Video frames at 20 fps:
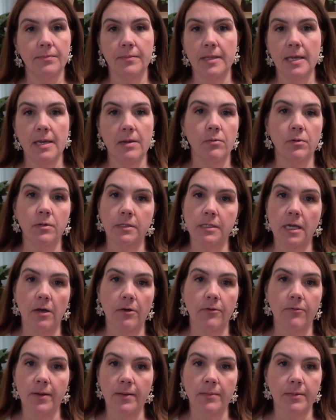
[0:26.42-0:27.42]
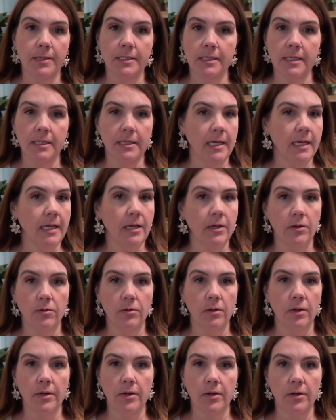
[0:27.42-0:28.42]
they will tell families that they can no
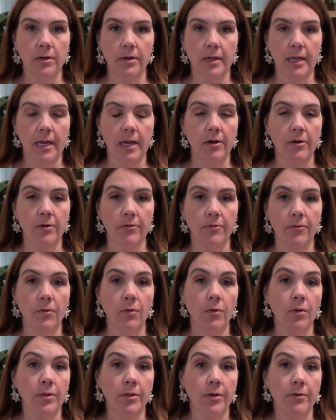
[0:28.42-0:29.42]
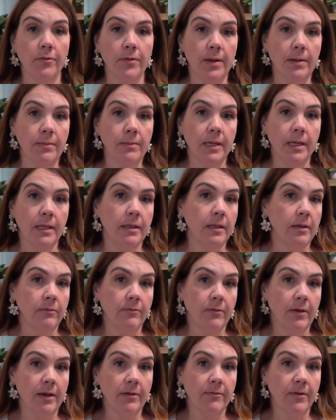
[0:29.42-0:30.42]
longer care for their family and you've
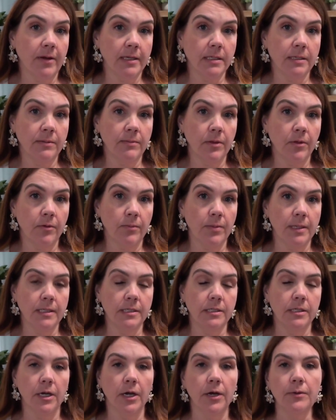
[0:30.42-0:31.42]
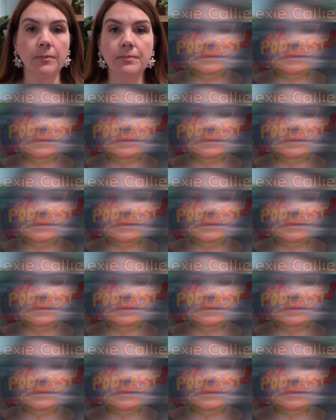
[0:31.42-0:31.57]
got to find some other place to go.